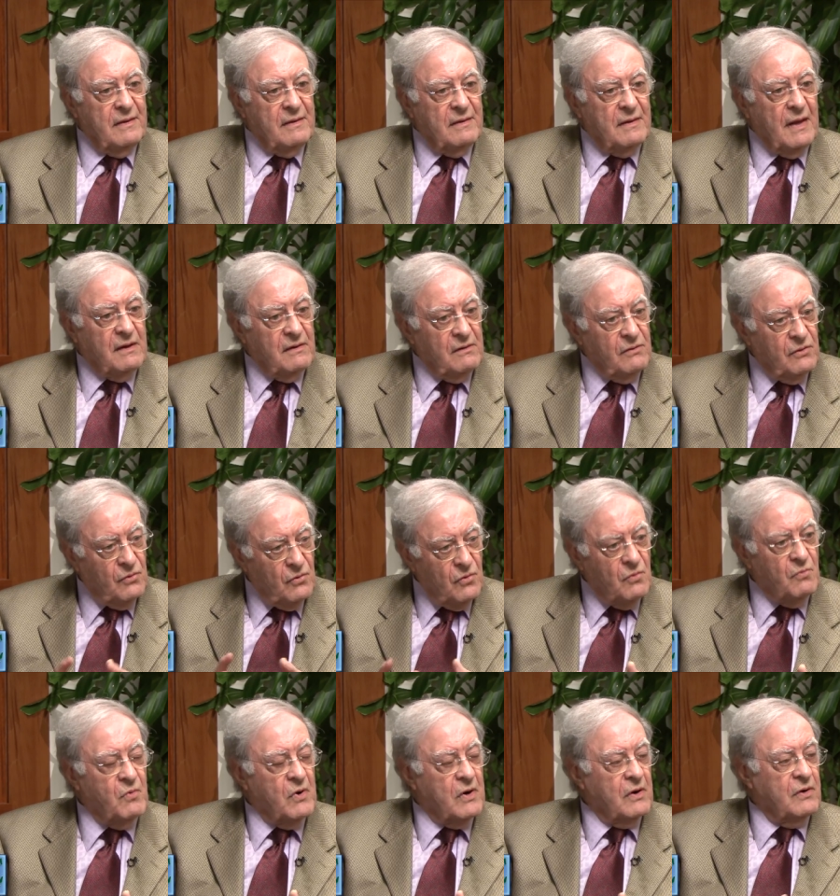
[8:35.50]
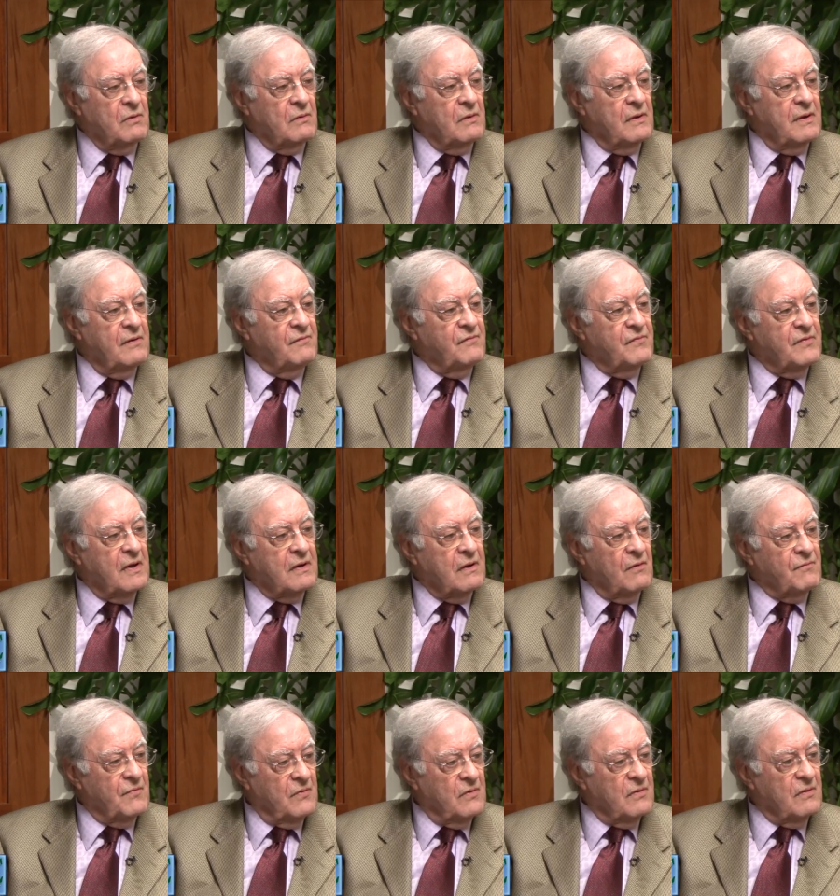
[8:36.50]
They knew where you lived, and
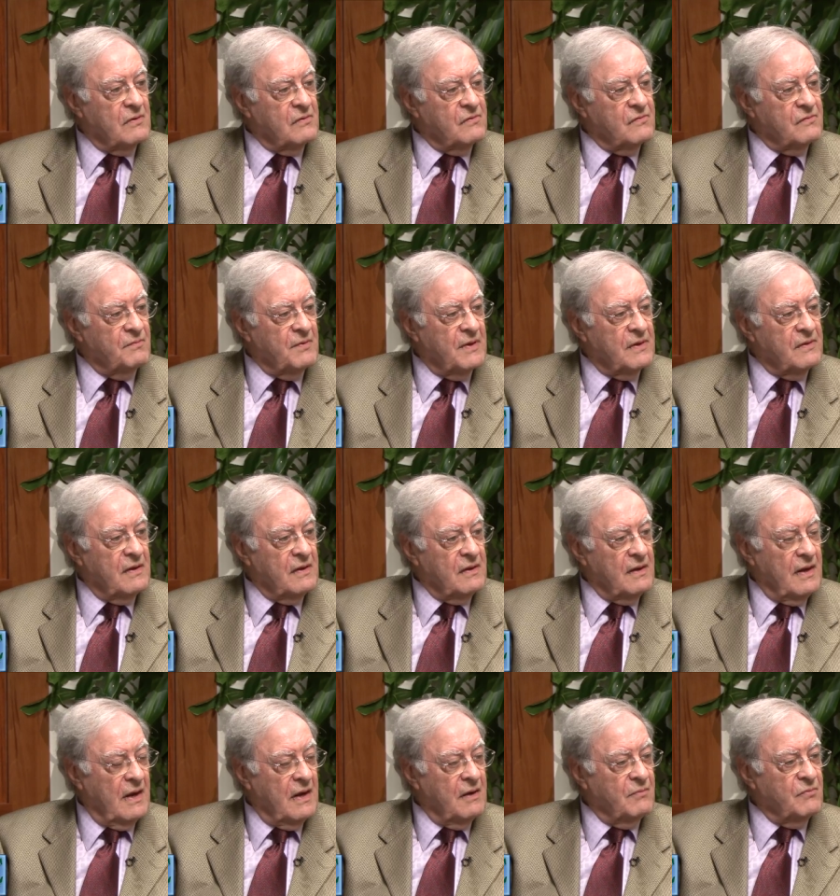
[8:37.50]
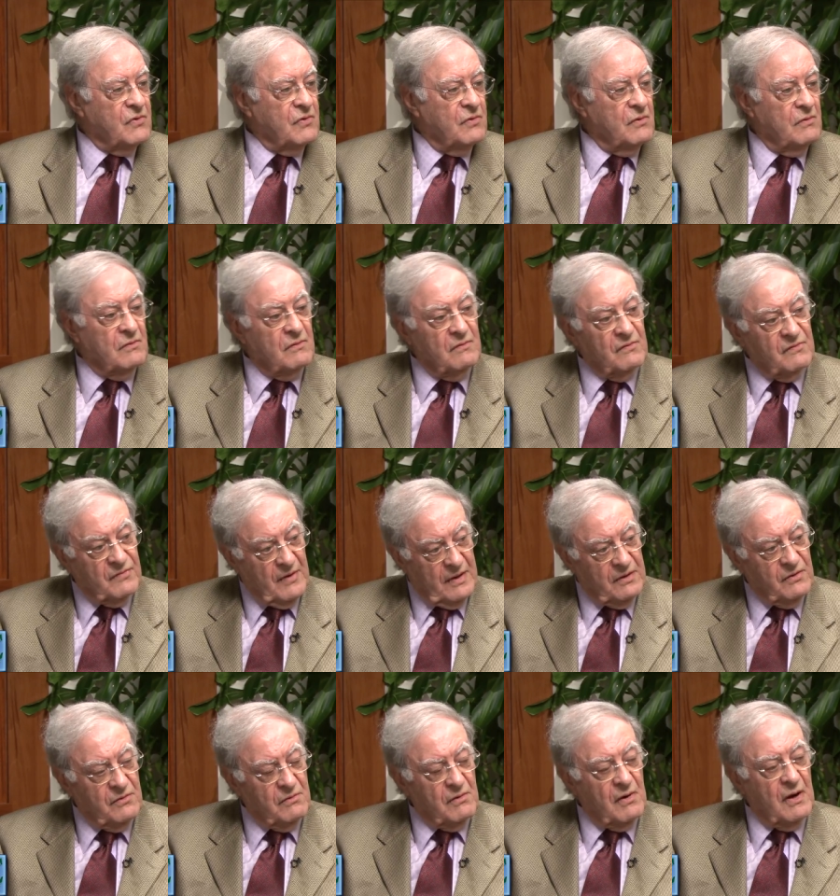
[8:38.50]
of course, when it came to
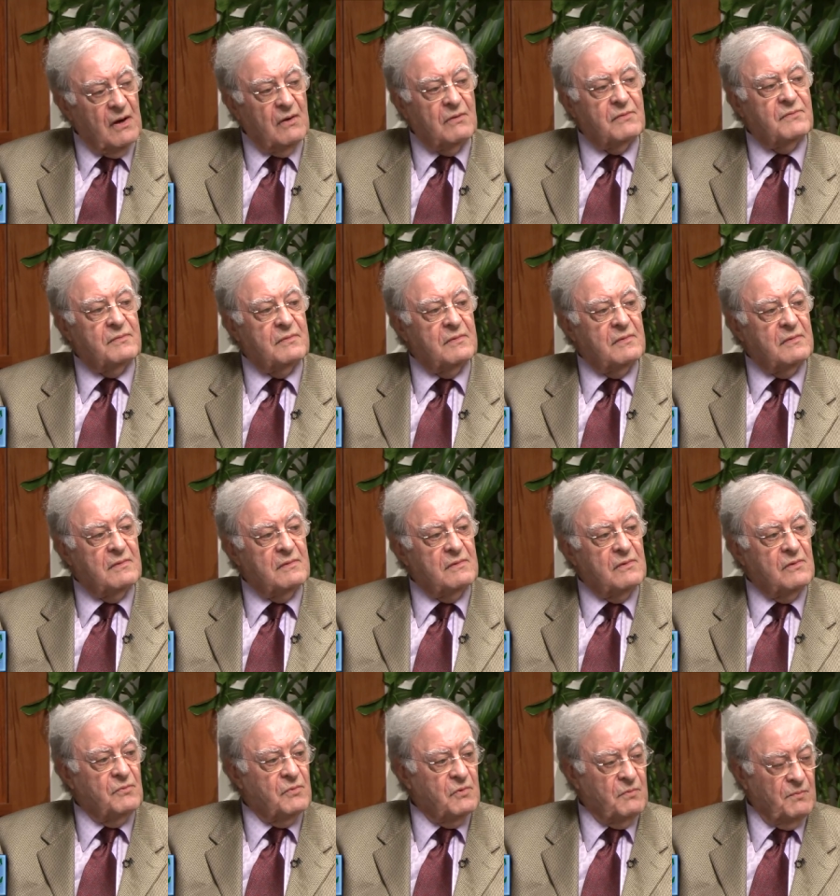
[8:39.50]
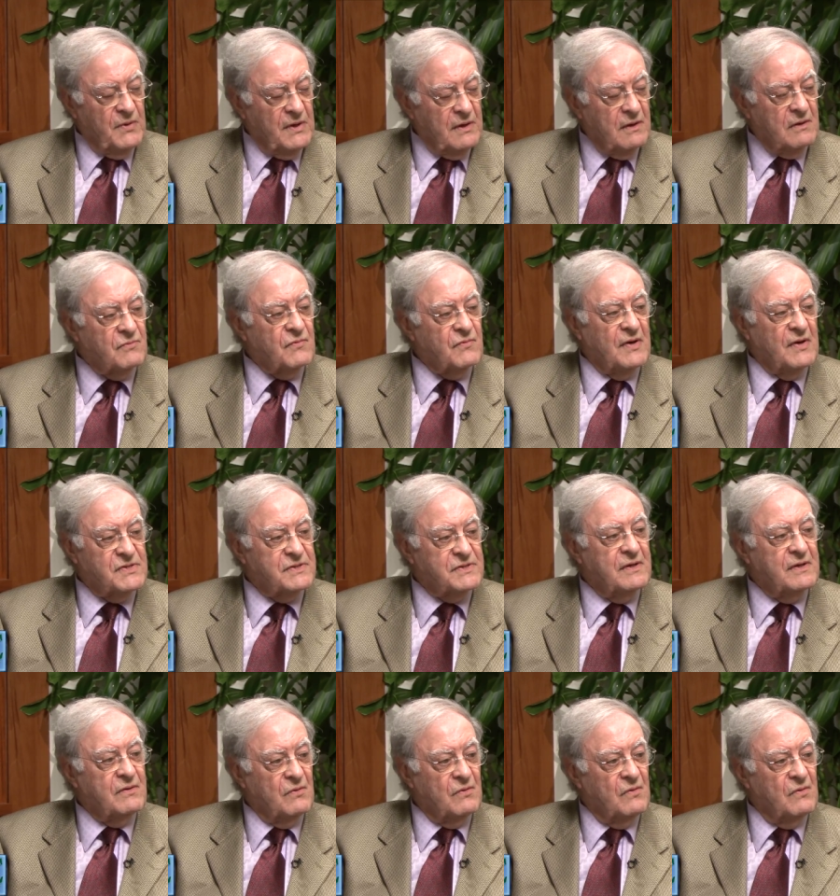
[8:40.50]
send you out, you would be
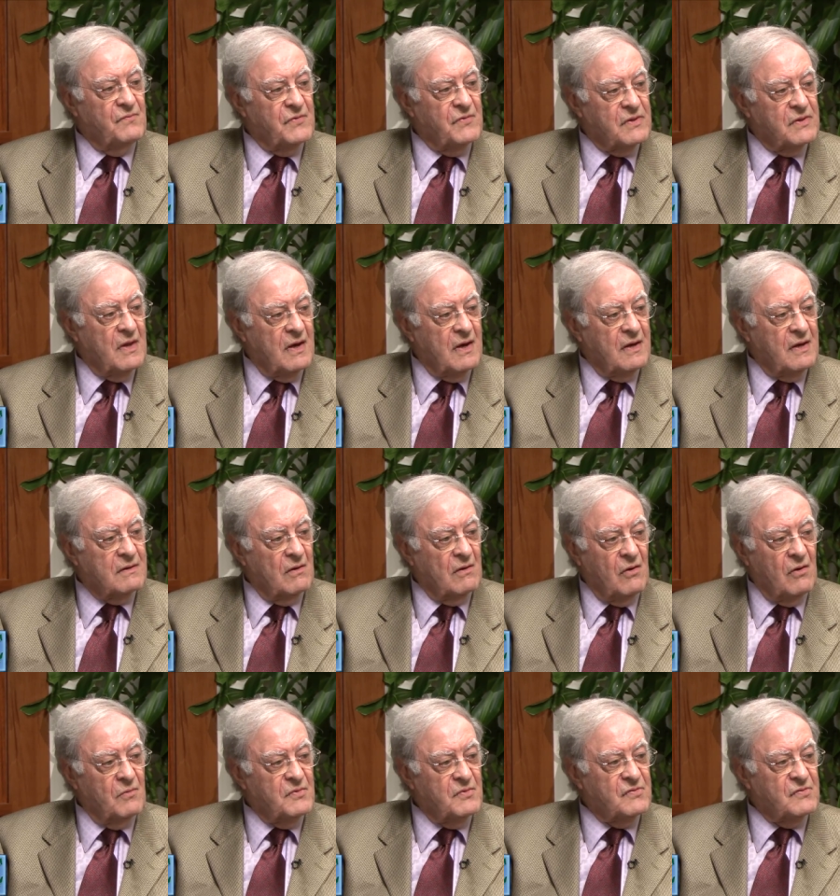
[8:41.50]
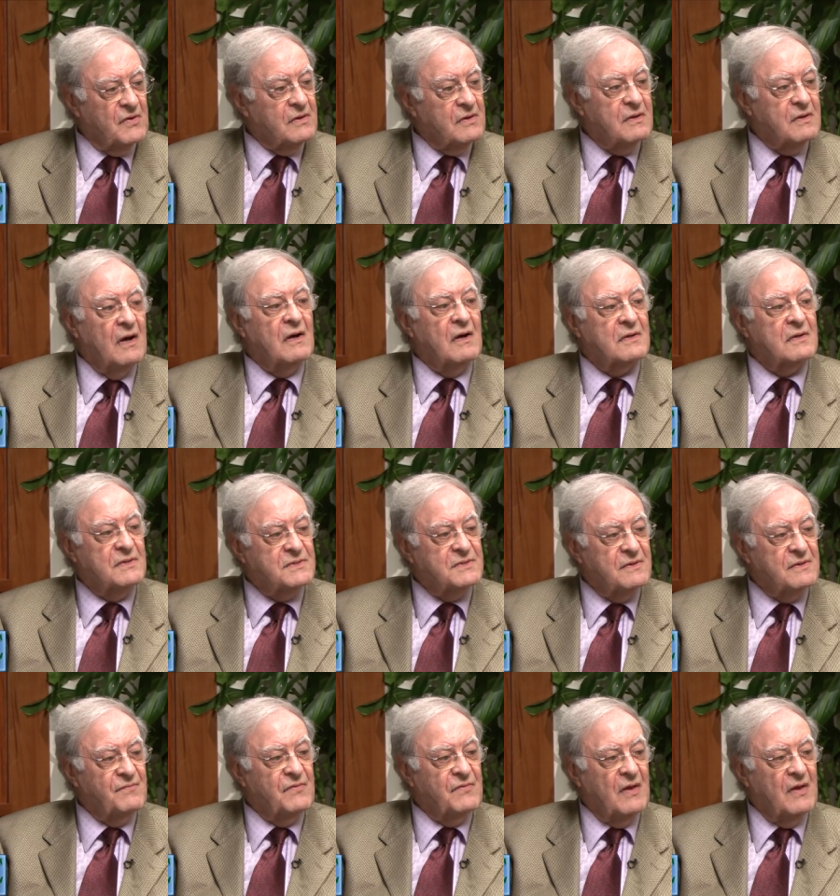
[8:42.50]
arrested overnight, always in darkness
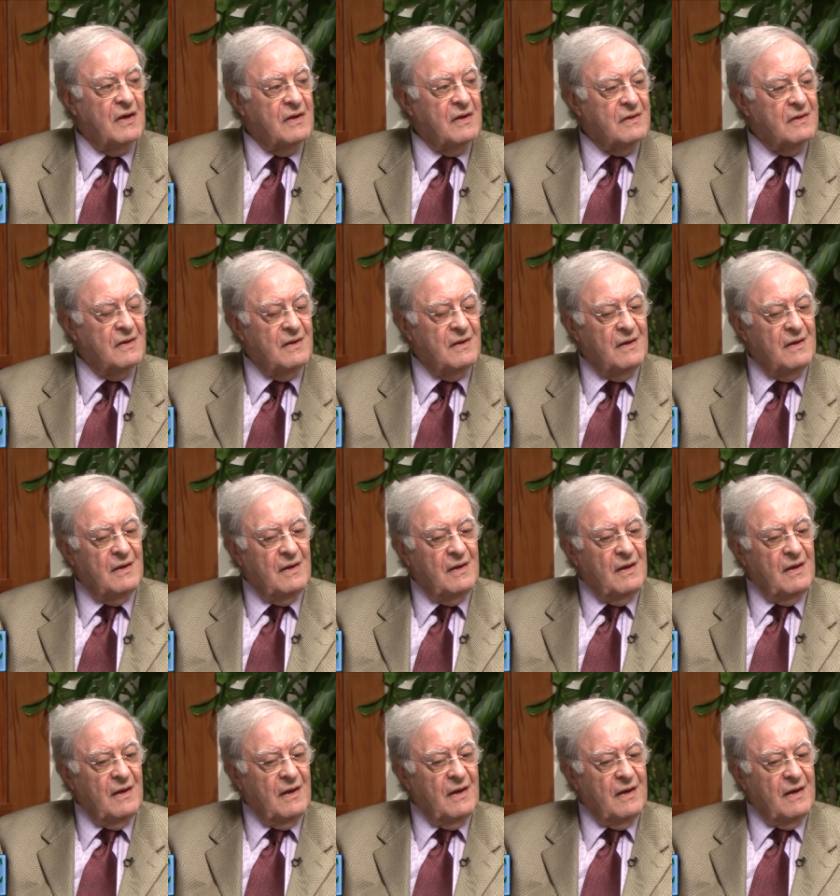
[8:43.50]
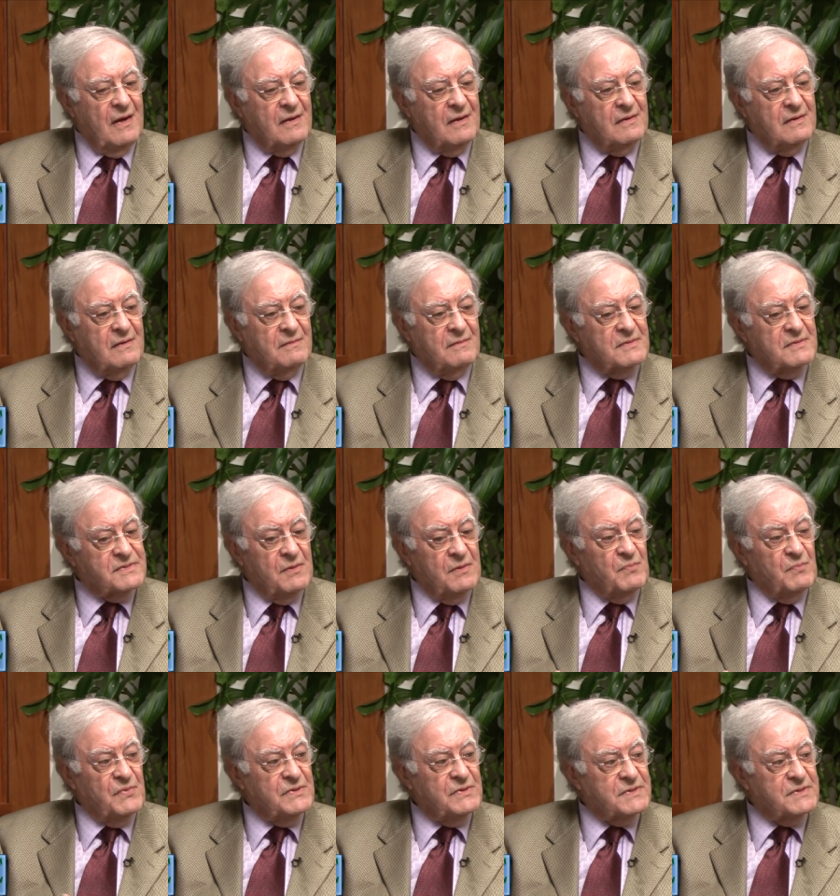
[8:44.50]
of night and
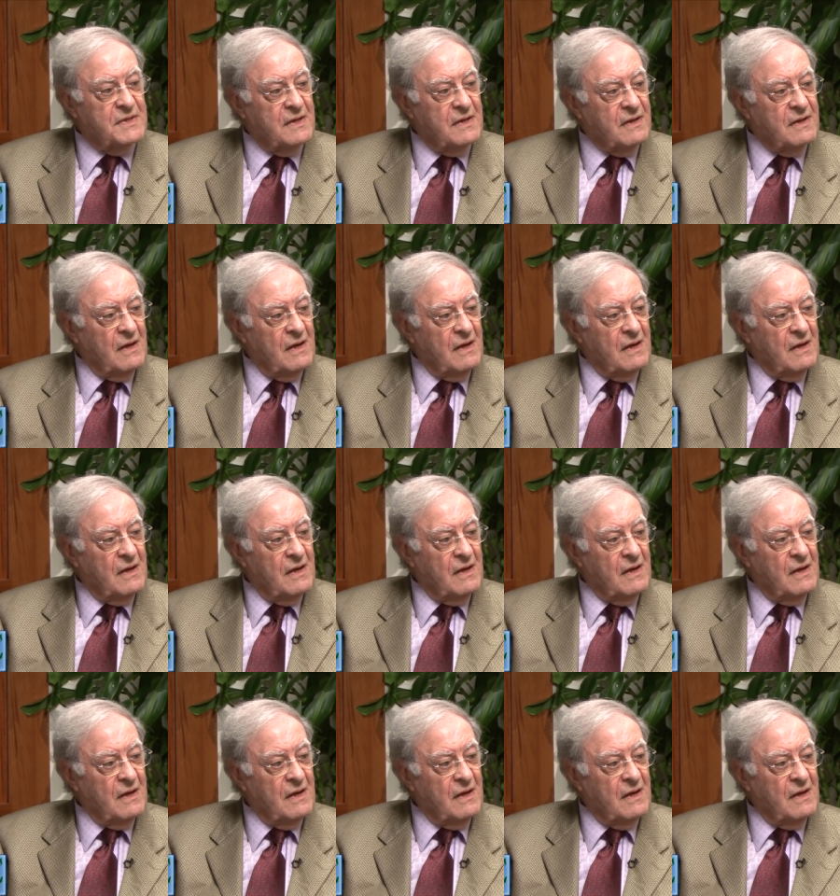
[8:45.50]
simply sent